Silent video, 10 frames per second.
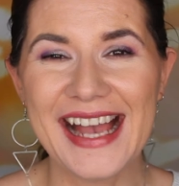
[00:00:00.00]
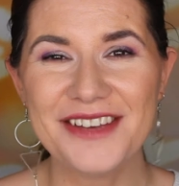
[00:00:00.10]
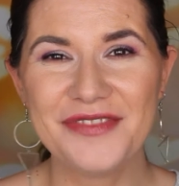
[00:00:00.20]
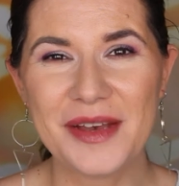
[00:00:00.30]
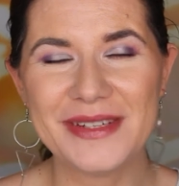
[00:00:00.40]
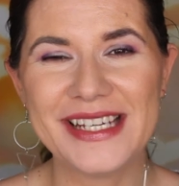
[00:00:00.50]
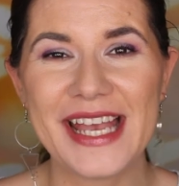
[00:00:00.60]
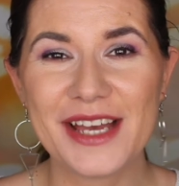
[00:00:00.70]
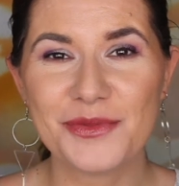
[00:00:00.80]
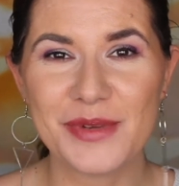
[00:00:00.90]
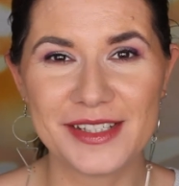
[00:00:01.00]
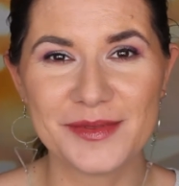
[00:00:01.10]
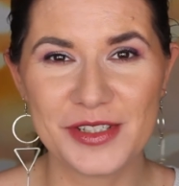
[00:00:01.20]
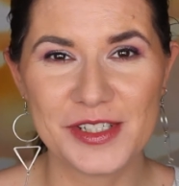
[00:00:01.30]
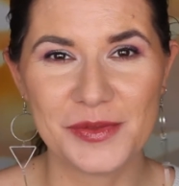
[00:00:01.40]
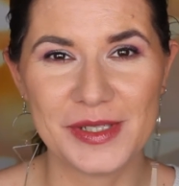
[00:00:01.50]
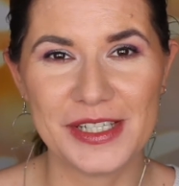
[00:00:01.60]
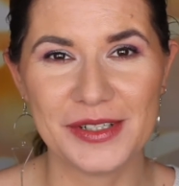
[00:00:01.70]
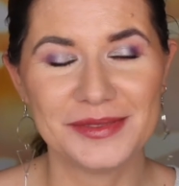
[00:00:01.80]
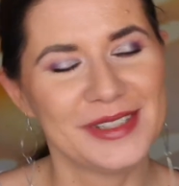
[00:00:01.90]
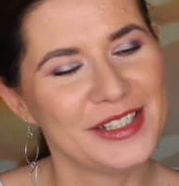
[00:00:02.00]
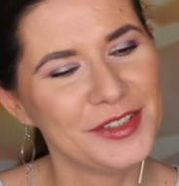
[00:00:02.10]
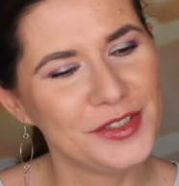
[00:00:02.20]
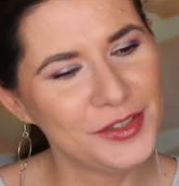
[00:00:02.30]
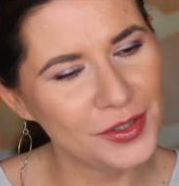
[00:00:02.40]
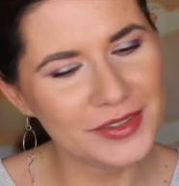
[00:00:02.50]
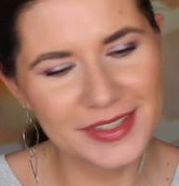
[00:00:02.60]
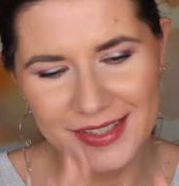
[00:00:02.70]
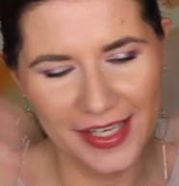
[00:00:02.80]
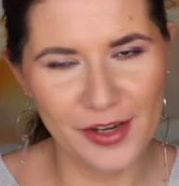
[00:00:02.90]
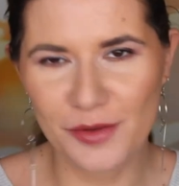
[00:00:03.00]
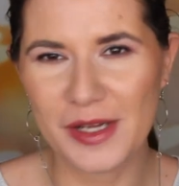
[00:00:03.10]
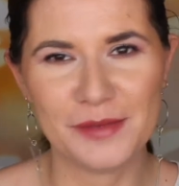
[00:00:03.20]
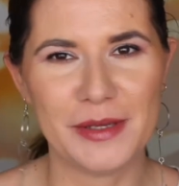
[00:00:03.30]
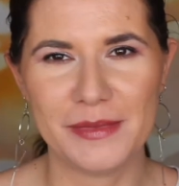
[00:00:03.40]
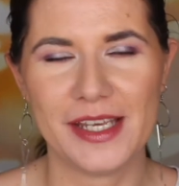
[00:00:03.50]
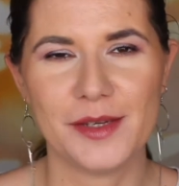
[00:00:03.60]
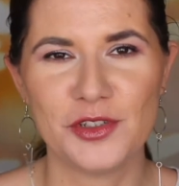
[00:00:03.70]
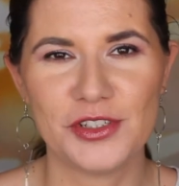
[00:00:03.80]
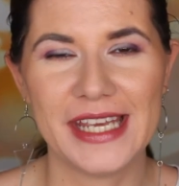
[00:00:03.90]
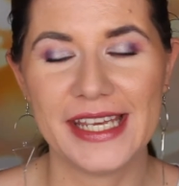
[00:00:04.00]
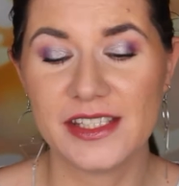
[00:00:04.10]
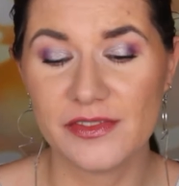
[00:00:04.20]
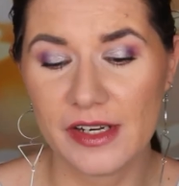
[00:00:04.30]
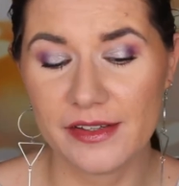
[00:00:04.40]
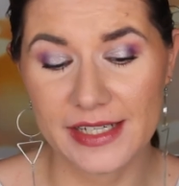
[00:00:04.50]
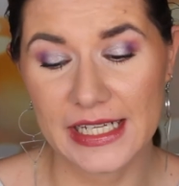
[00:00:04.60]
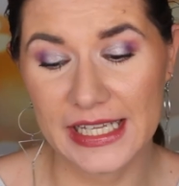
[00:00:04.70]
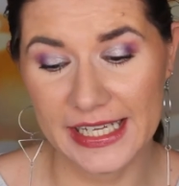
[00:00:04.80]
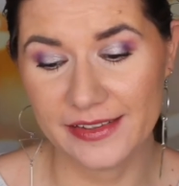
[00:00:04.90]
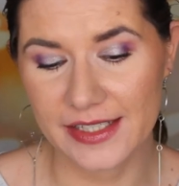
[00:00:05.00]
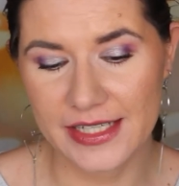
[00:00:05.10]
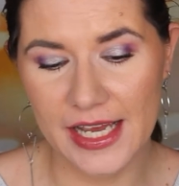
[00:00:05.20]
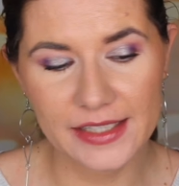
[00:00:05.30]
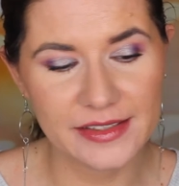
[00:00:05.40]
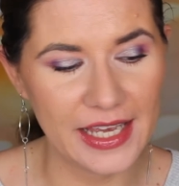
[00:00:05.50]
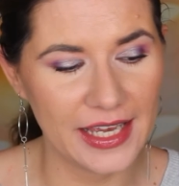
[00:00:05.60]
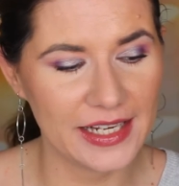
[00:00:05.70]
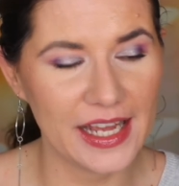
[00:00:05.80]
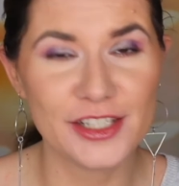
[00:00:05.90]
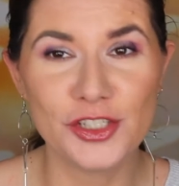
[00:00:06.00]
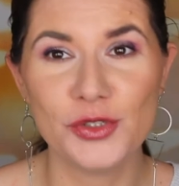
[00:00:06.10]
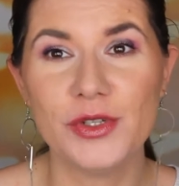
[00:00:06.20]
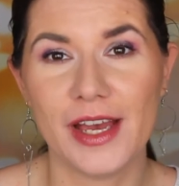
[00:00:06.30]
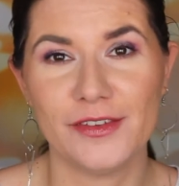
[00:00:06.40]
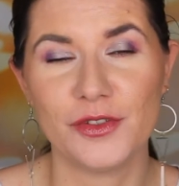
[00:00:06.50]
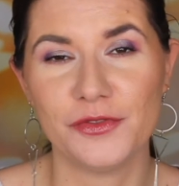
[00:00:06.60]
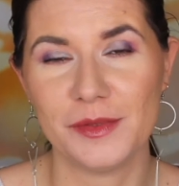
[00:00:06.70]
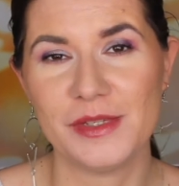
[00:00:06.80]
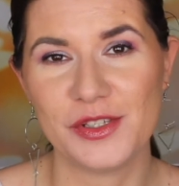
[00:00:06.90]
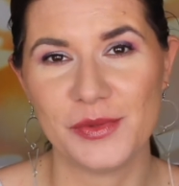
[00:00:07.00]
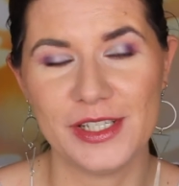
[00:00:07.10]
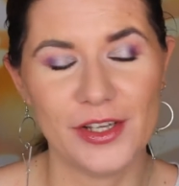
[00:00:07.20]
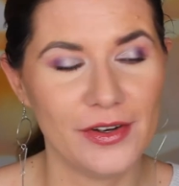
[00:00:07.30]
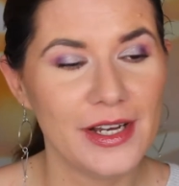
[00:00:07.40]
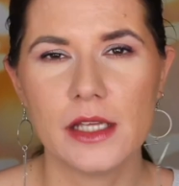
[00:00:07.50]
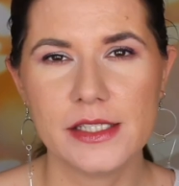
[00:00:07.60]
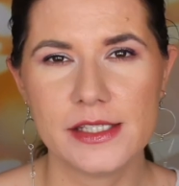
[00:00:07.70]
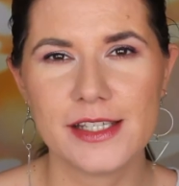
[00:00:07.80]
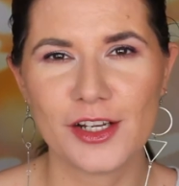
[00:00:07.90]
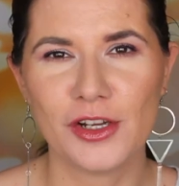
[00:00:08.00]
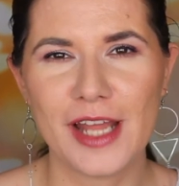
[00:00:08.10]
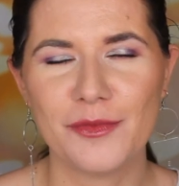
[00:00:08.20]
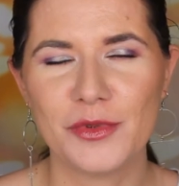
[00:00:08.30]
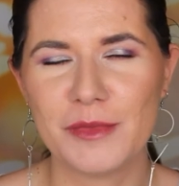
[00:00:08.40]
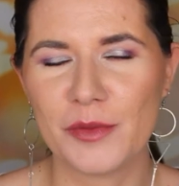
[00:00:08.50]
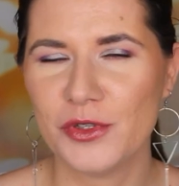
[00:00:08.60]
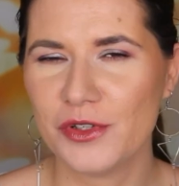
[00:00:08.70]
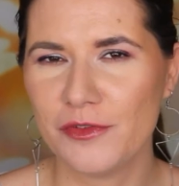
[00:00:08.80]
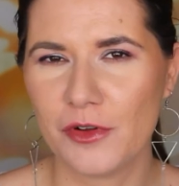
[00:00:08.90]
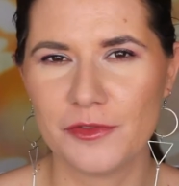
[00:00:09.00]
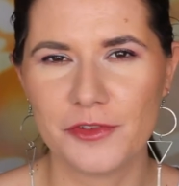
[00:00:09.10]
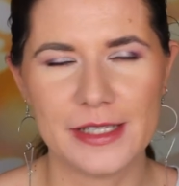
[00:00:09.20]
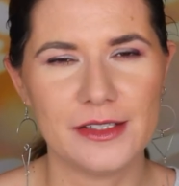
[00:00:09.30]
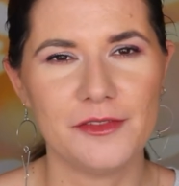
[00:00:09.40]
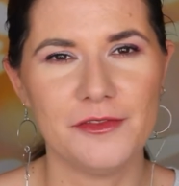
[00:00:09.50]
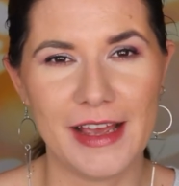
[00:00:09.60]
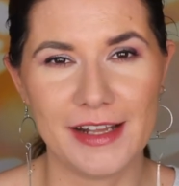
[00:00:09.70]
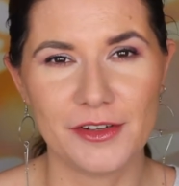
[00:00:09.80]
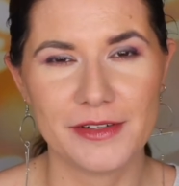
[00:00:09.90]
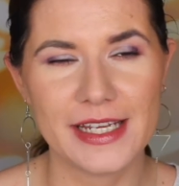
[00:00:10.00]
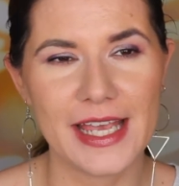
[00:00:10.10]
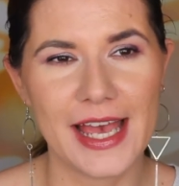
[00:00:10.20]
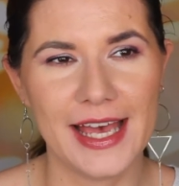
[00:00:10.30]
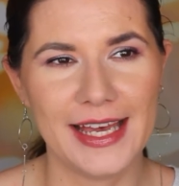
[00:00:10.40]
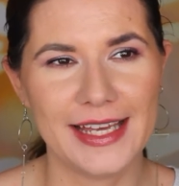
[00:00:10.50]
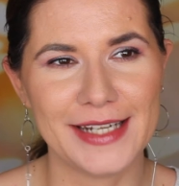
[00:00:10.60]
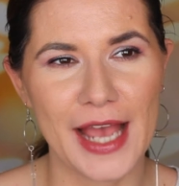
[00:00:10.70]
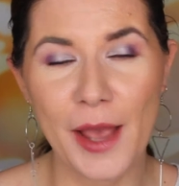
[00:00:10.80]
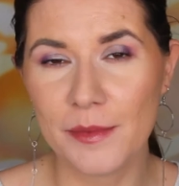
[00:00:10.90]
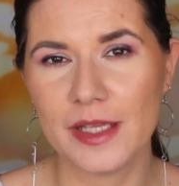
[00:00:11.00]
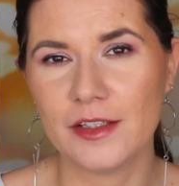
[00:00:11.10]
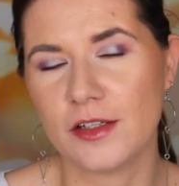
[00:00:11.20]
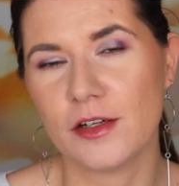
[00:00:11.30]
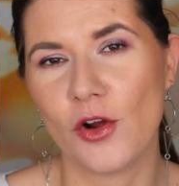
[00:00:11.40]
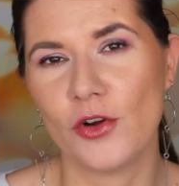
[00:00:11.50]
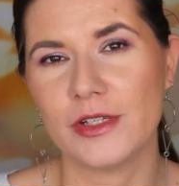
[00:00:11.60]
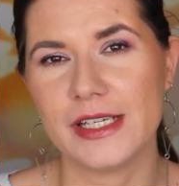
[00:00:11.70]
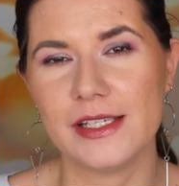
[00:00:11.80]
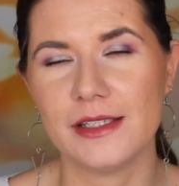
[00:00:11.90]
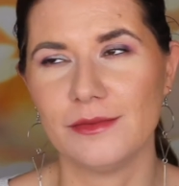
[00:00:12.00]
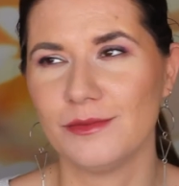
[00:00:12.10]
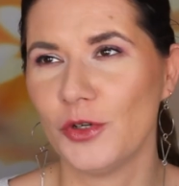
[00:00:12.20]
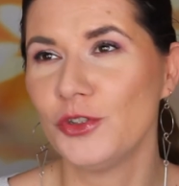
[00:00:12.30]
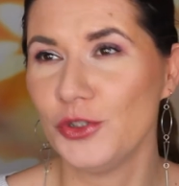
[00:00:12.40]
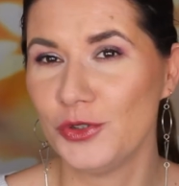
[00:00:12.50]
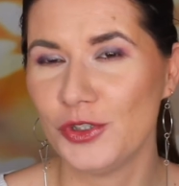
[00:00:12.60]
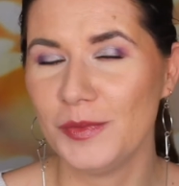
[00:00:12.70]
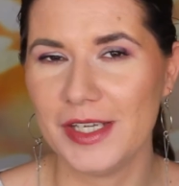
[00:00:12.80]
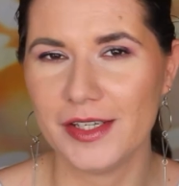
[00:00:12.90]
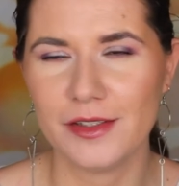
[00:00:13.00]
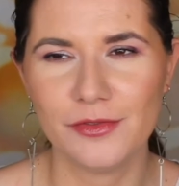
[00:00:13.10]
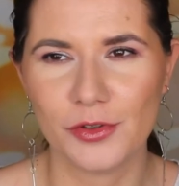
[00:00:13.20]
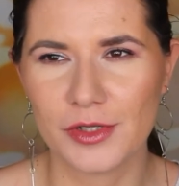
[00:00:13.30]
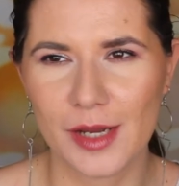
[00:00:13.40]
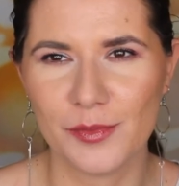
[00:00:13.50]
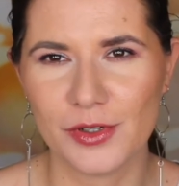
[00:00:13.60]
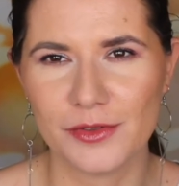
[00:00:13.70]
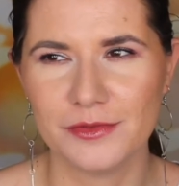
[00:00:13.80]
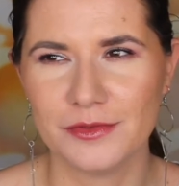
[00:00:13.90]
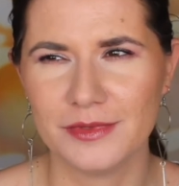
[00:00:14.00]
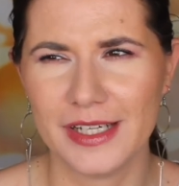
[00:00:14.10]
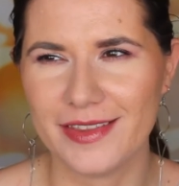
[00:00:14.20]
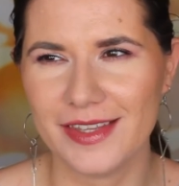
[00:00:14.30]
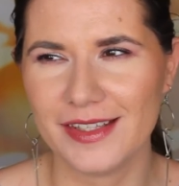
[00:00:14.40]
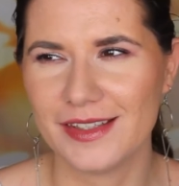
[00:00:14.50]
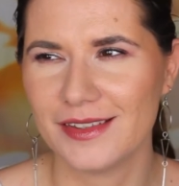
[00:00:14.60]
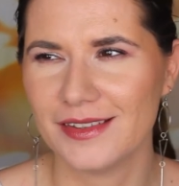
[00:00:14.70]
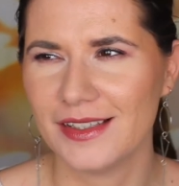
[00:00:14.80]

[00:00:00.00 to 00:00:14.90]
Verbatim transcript: Hi family, and welcome to this video. Don't care about my makeup today, it's very late at night and I do have to film this video. This is a collab with my beautiful friend Valerie, and I met her on on YouTube here for a couple of, I think,